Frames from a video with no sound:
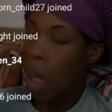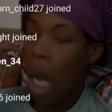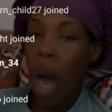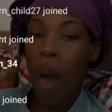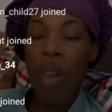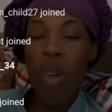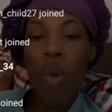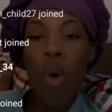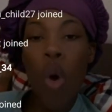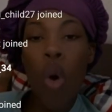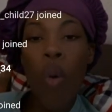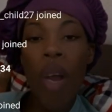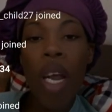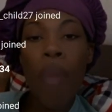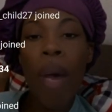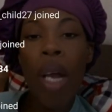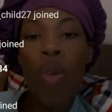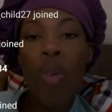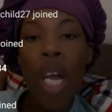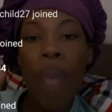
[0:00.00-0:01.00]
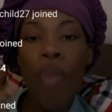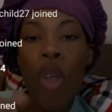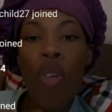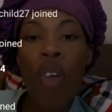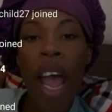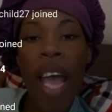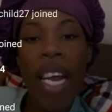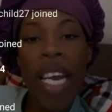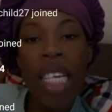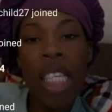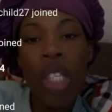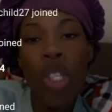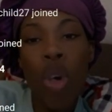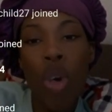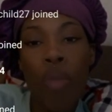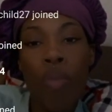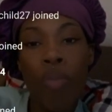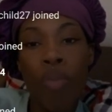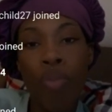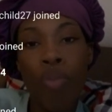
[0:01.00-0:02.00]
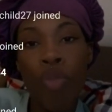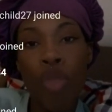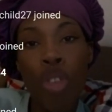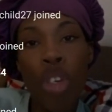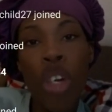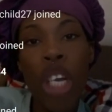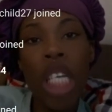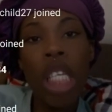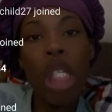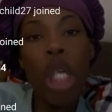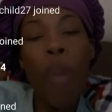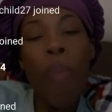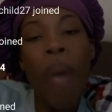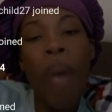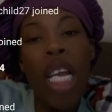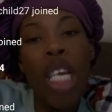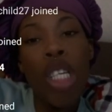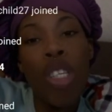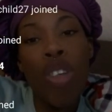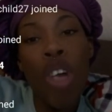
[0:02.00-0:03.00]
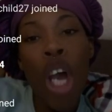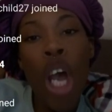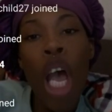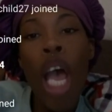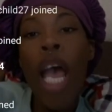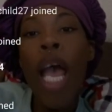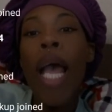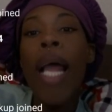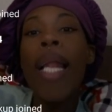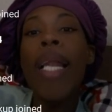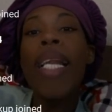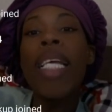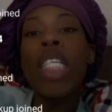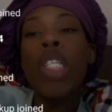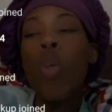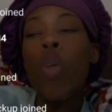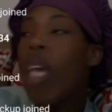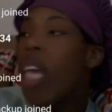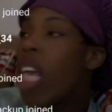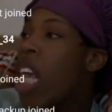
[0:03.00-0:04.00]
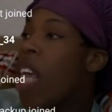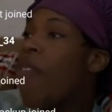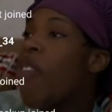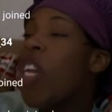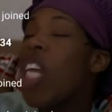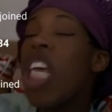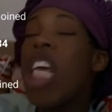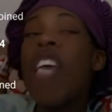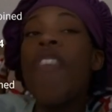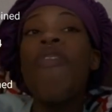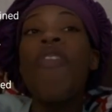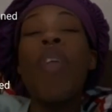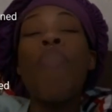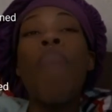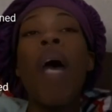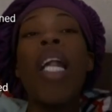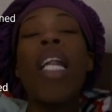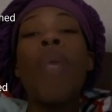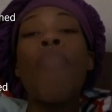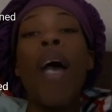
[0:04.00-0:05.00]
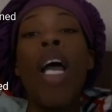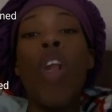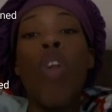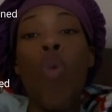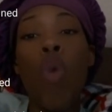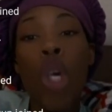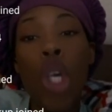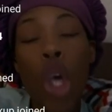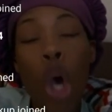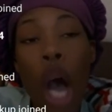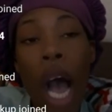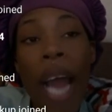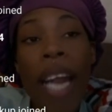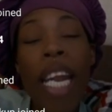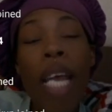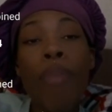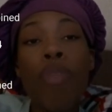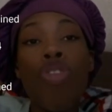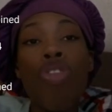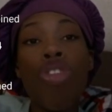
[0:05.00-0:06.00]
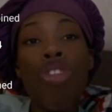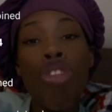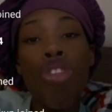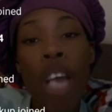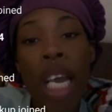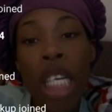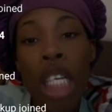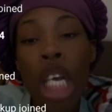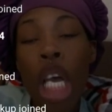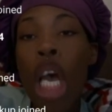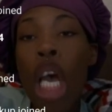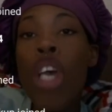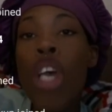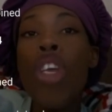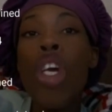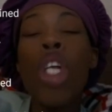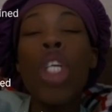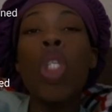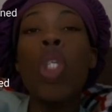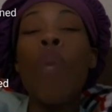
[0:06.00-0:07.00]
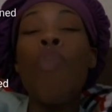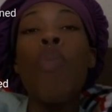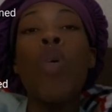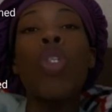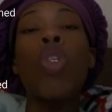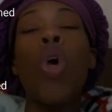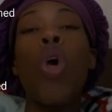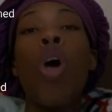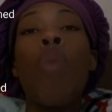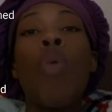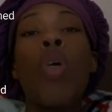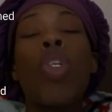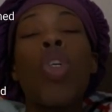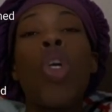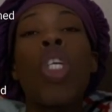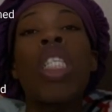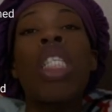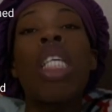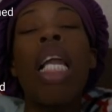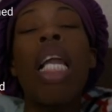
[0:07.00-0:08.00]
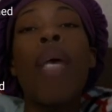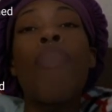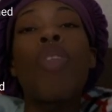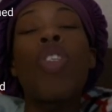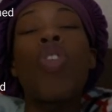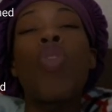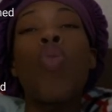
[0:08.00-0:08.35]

Cause no with them I do them the right this too tricking somebody's list. So even if the man, they might look you and them straight, you're not supposed to come out and sell them